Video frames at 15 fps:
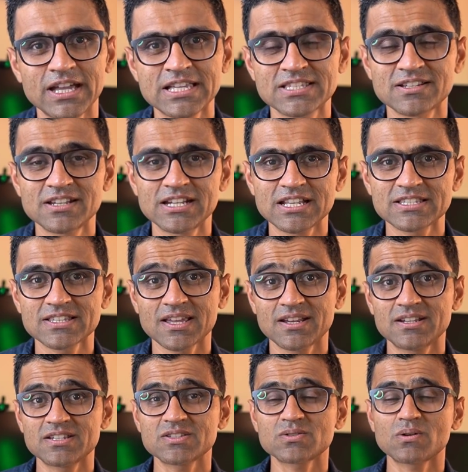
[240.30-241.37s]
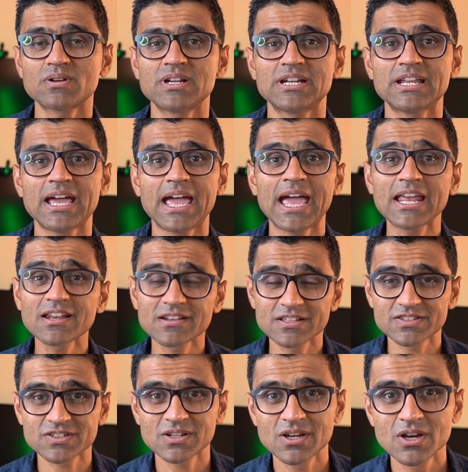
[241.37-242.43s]
as a data scientist or data
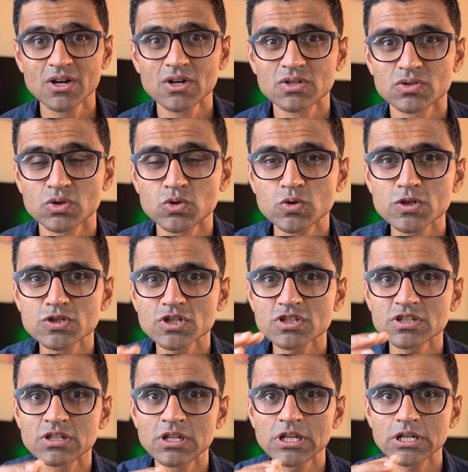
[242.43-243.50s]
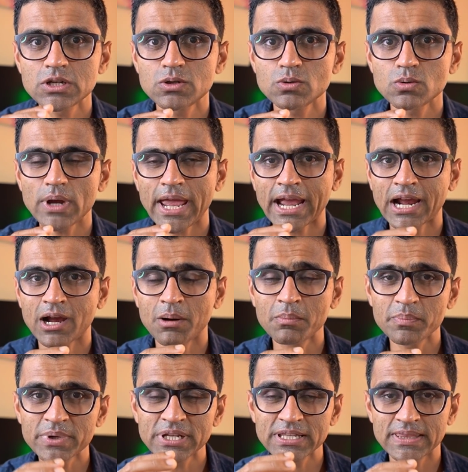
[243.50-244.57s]
analyst. So you just need to
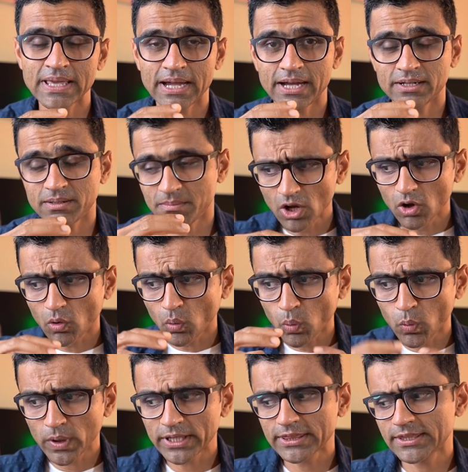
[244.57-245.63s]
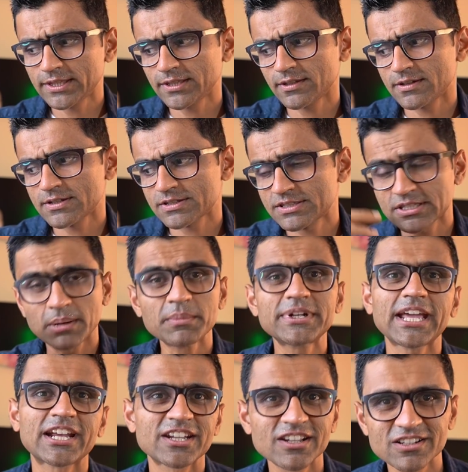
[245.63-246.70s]
accompany that with some
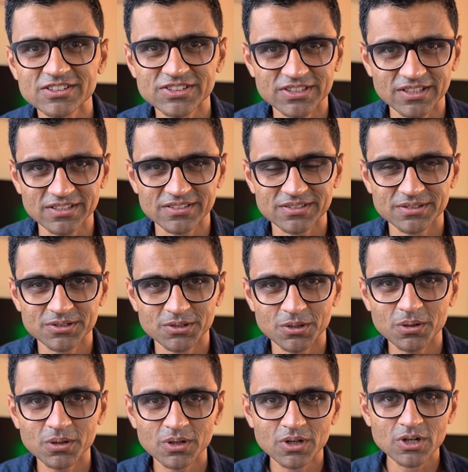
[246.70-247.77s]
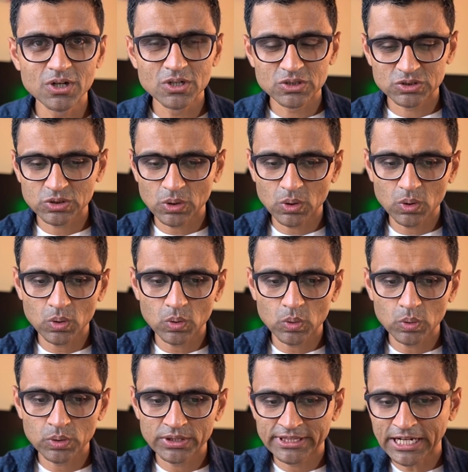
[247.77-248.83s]
technical skills, you know. So
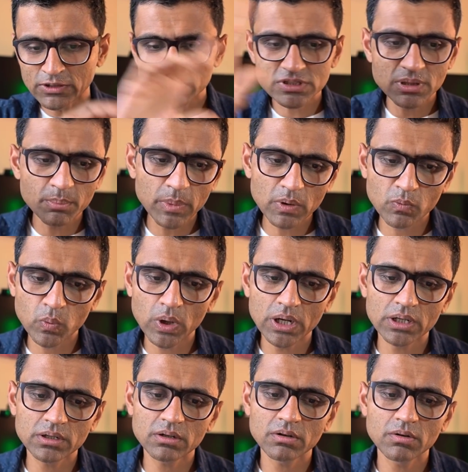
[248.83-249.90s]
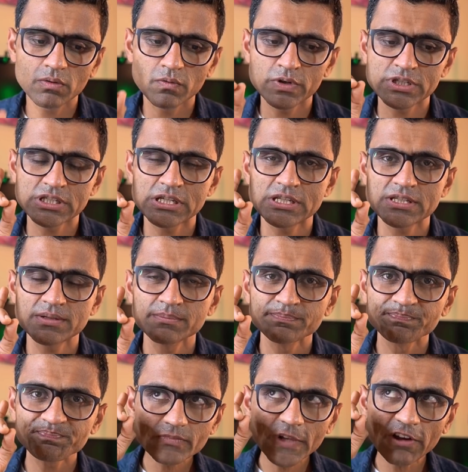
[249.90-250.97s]
that was number one, which is
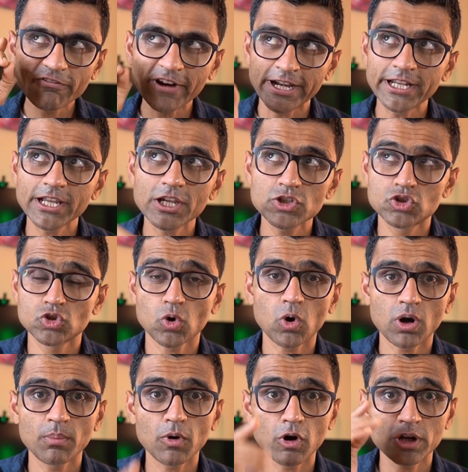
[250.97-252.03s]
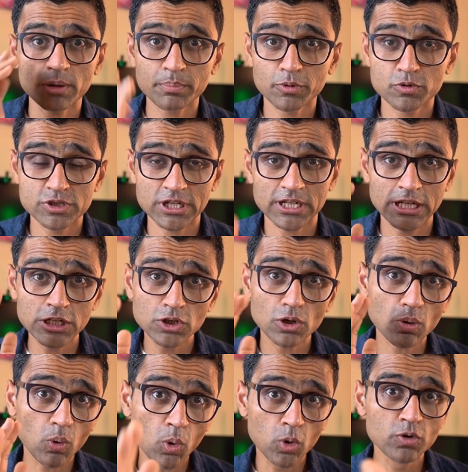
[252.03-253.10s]
finding a job or a project in
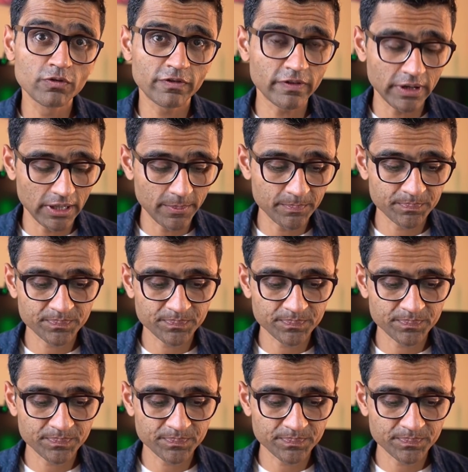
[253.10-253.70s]
your own field.